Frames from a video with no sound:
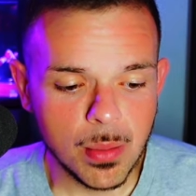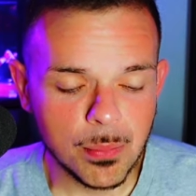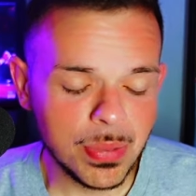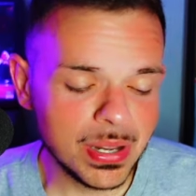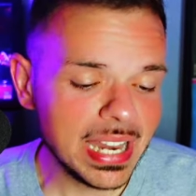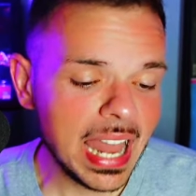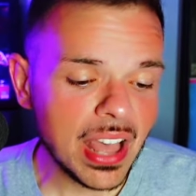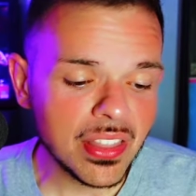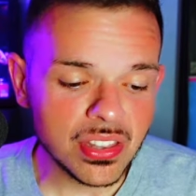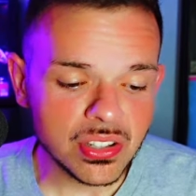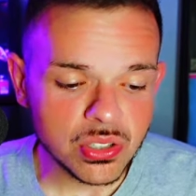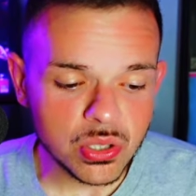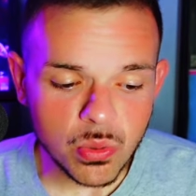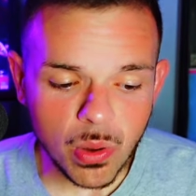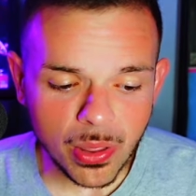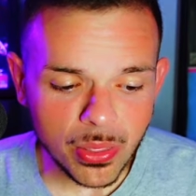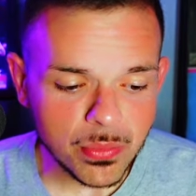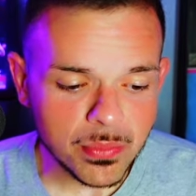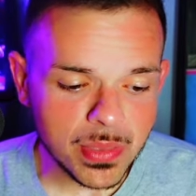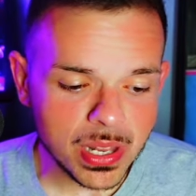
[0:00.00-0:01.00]
But now the
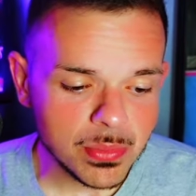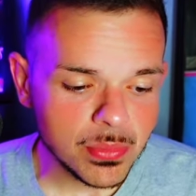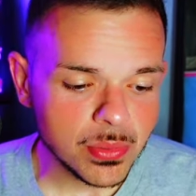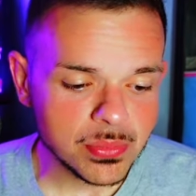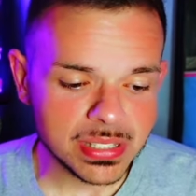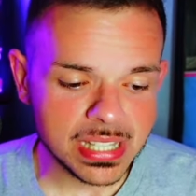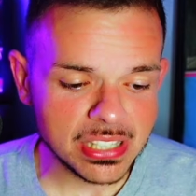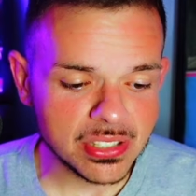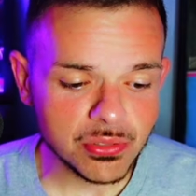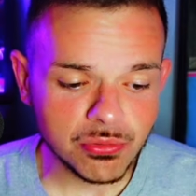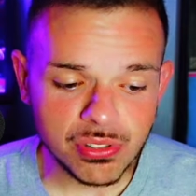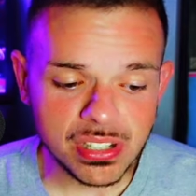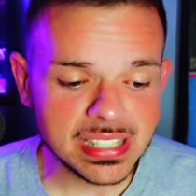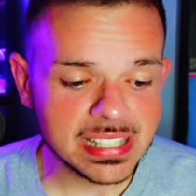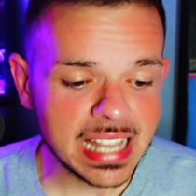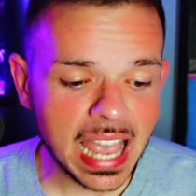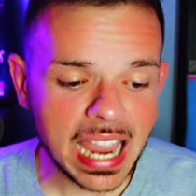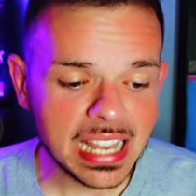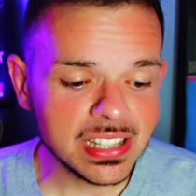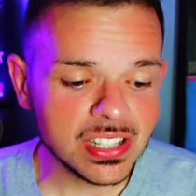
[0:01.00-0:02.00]
two other minimums that you
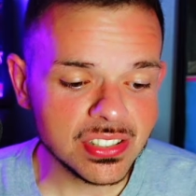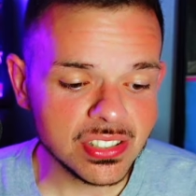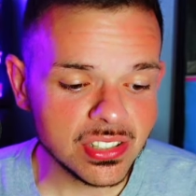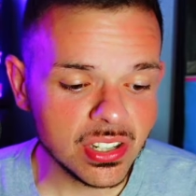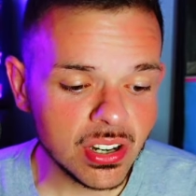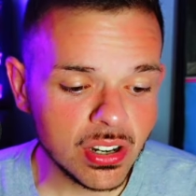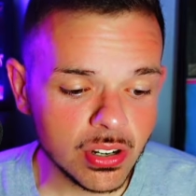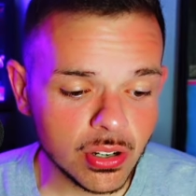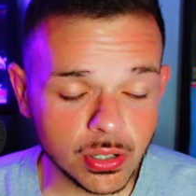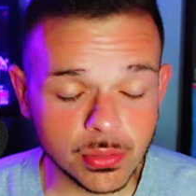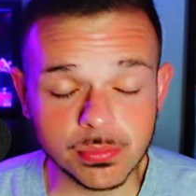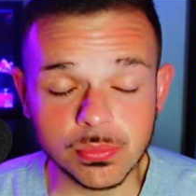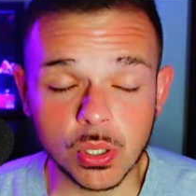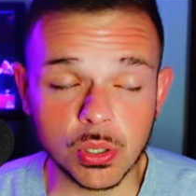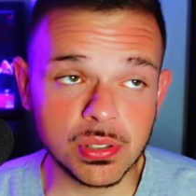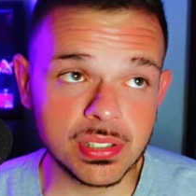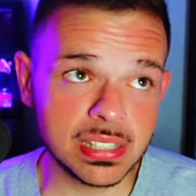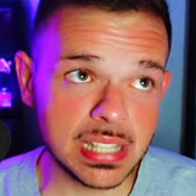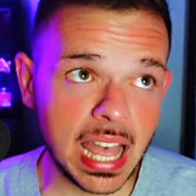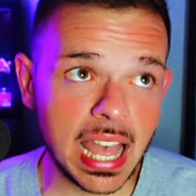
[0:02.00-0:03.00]
re-signed this year,
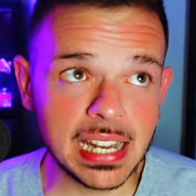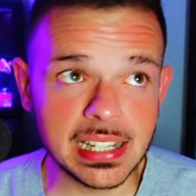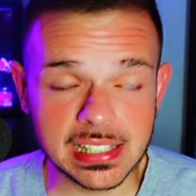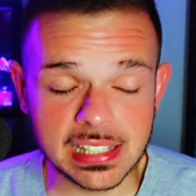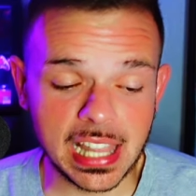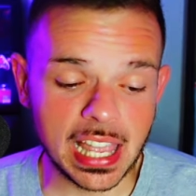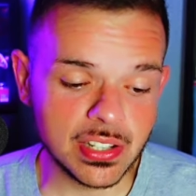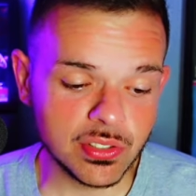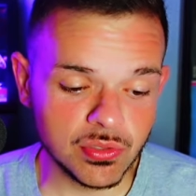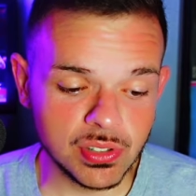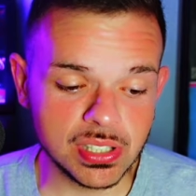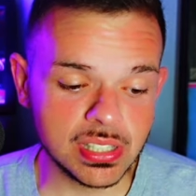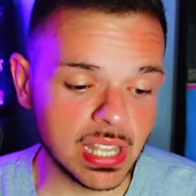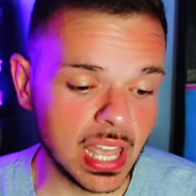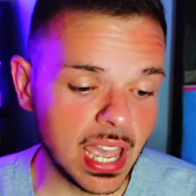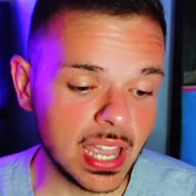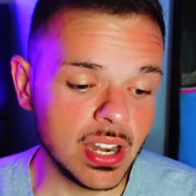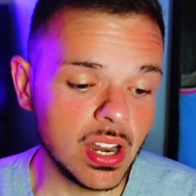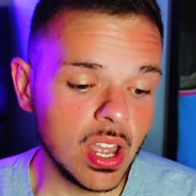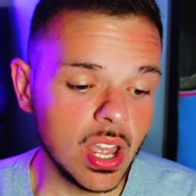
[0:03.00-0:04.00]
or signed slash
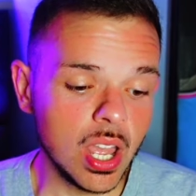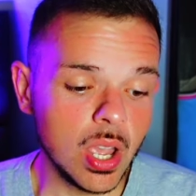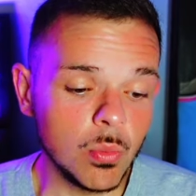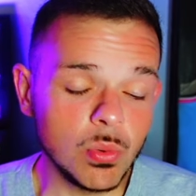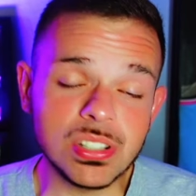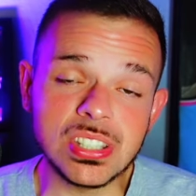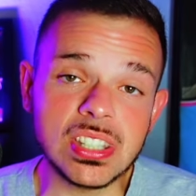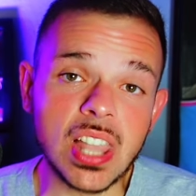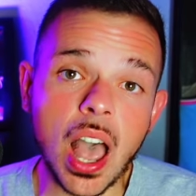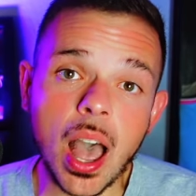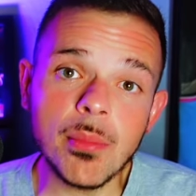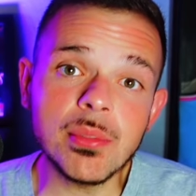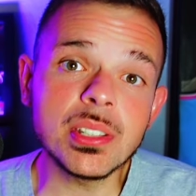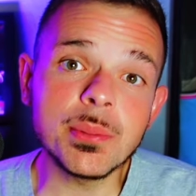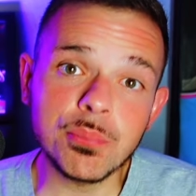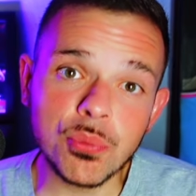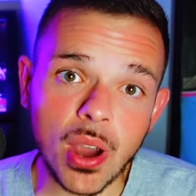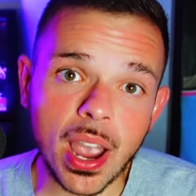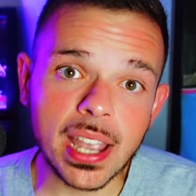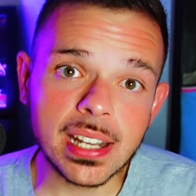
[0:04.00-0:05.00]
re-signed, was Thomas
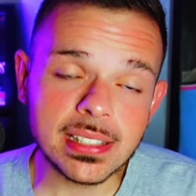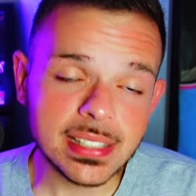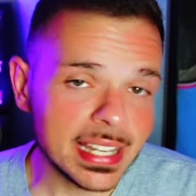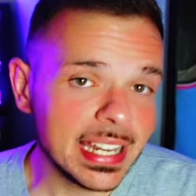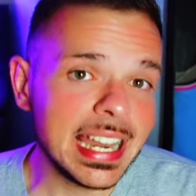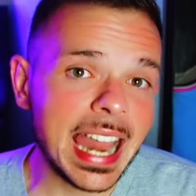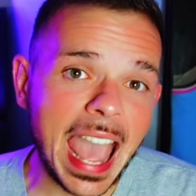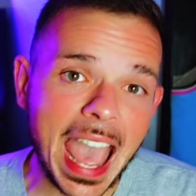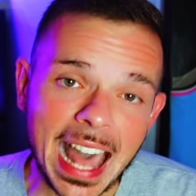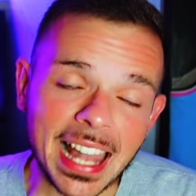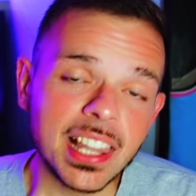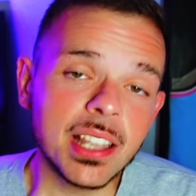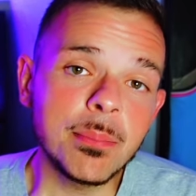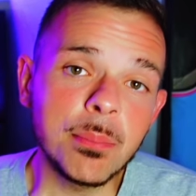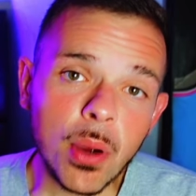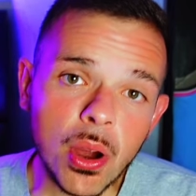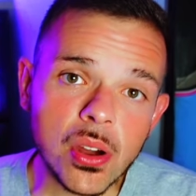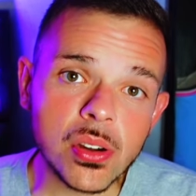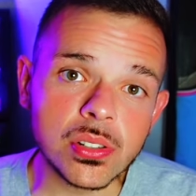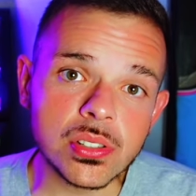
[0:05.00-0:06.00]
Bryant and
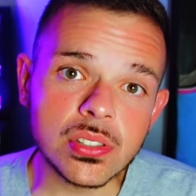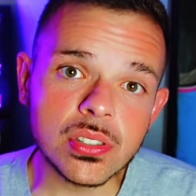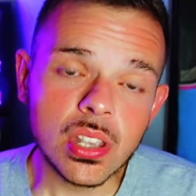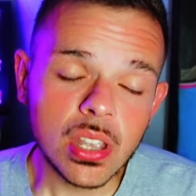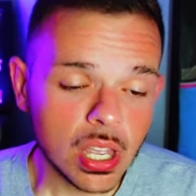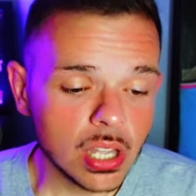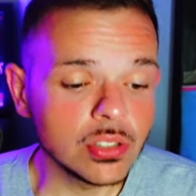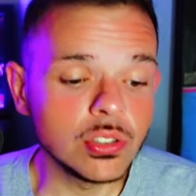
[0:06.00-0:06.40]
Alec Burks.